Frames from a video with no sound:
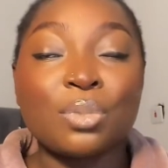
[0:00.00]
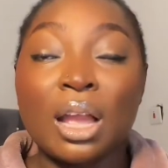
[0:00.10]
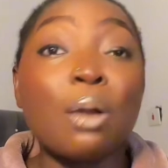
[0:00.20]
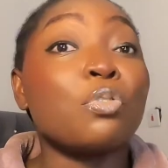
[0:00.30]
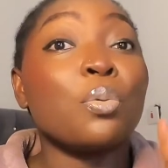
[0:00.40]

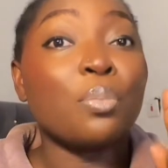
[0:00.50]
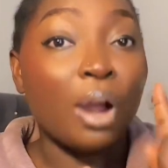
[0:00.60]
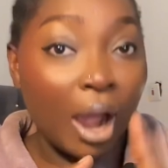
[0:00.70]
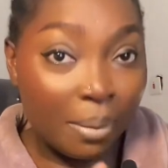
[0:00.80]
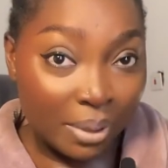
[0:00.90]
I'm from
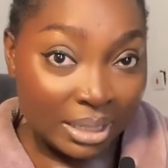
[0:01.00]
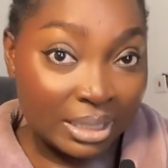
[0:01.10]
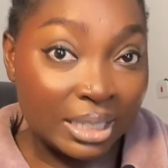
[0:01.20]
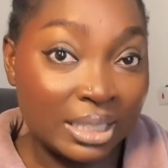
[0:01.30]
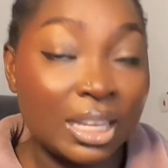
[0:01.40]
Abia
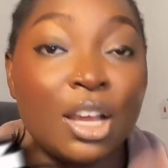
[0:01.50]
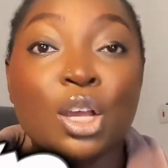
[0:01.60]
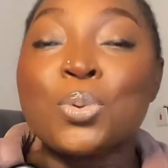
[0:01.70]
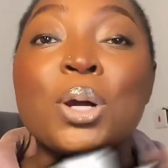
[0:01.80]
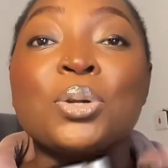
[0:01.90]
State,
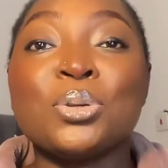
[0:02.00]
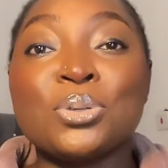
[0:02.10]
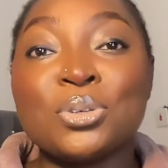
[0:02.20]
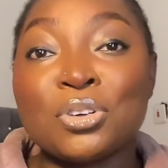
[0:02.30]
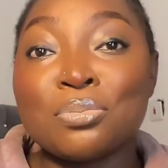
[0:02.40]
Kwano
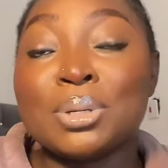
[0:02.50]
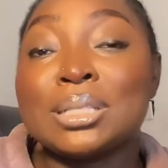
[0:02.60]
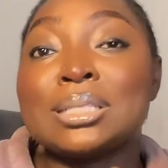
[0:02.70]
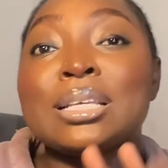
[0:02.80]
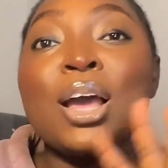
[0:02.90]
local
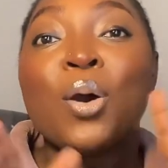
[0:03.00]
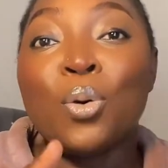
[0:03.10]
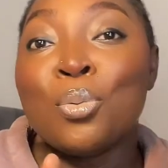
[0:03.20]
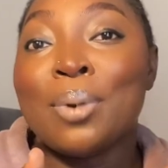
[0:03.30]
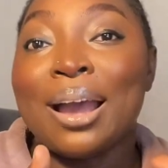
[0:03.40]
government,
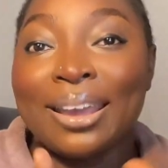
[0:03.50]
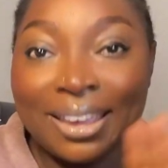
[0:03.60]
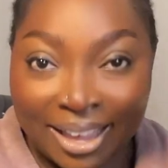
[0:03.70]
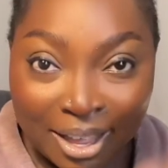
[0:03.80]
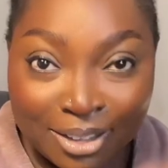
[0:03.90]

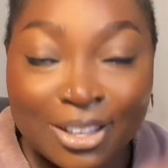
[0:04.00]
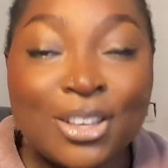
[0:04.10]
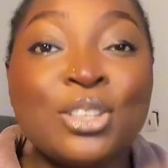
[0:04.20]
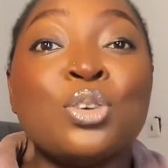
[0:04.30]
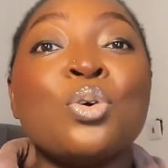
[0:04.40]
Omahia.
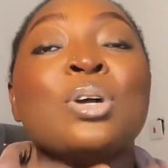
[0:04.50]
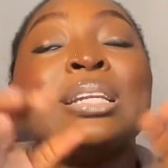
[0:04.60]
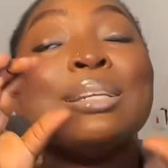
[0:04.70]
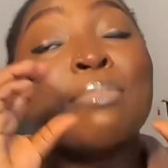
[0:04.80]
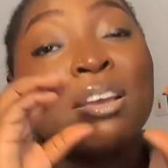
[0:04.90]
So
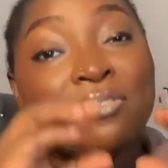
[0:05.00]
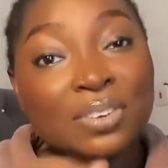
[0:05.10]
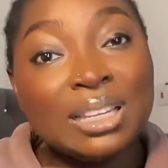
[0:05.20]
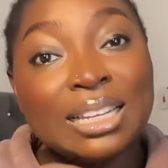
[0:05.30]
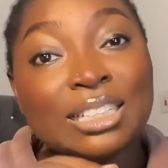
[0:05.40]
my
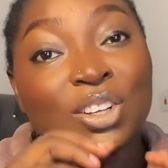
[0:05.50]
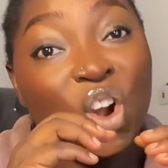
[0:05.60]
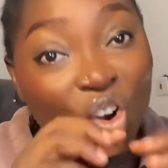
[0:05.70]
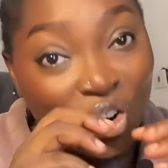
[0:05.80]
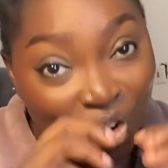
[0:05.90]
village,
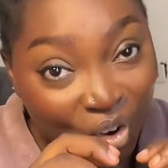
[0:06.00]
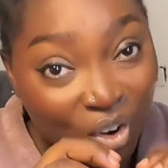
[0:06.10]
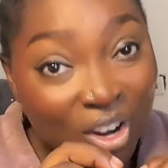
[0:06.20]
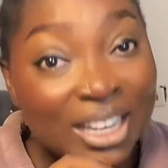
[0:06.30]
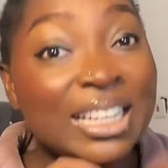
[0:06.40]

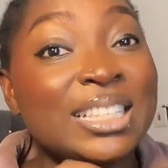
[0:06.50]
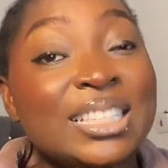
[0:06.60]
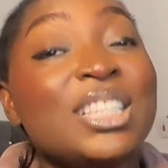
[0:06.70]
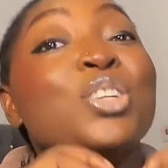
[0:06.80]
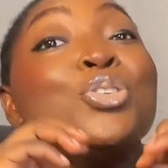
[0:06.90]
Gongon,
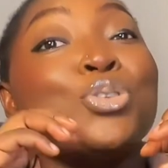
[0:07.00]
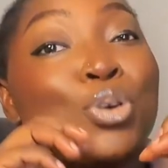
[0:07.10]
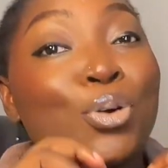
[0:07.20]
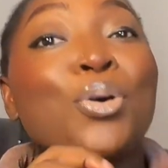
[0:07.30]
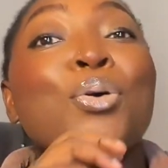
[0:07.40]
is
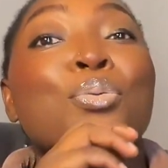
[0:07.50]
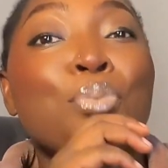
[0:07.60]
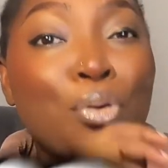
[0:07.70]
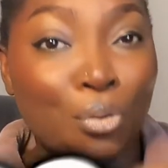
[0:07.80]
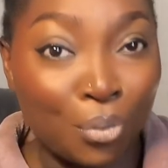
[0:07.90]
Nongo
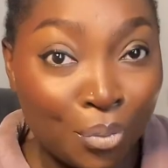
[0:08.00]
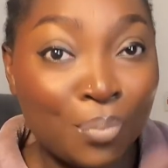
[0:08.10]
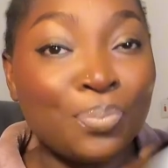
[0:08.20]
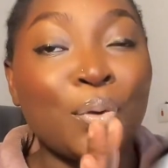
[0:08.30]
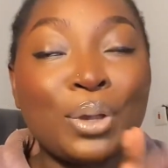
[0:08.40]
Oboro.
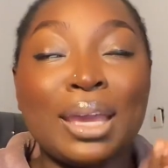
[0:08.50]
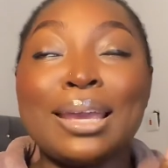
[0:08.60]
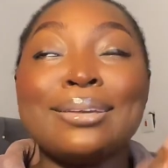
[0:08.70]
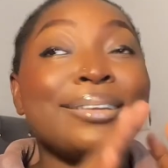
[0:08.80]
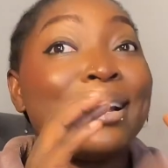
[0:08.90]

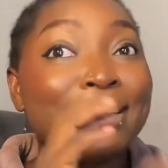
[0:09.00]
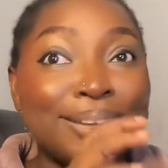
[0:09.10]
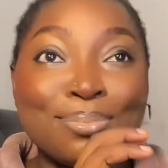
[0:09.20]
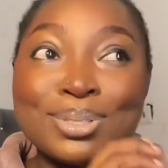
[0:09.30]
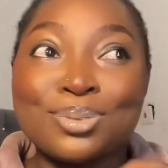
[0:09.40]
Okay, that
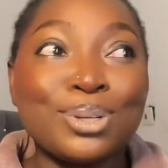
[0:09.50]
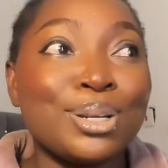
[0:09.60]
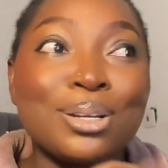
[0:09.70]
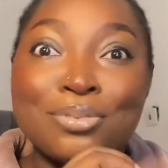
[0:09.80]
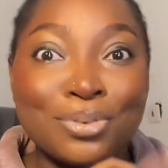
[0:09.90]
name is really,
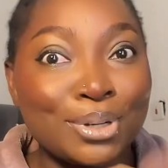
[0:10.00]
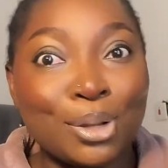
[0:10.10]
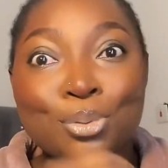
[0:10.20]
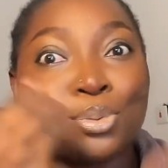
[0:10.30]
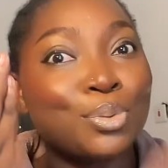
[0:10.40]
really fun. I
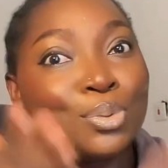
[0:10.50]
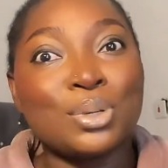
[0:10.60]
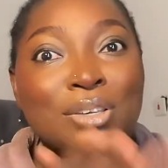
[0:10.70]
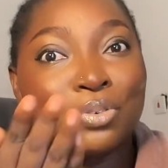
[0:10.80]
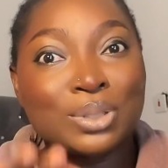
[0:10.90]
don't know who
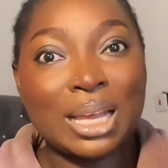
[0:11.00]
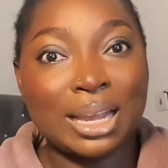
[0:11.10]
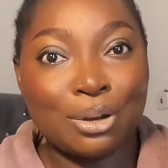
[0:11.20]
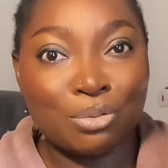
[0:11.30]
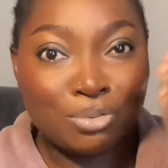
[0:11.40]
gave us that
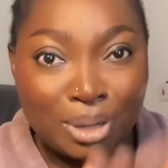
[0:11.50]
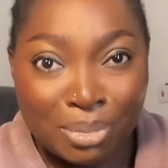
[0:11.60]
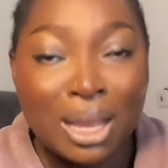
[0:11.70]
kind of name.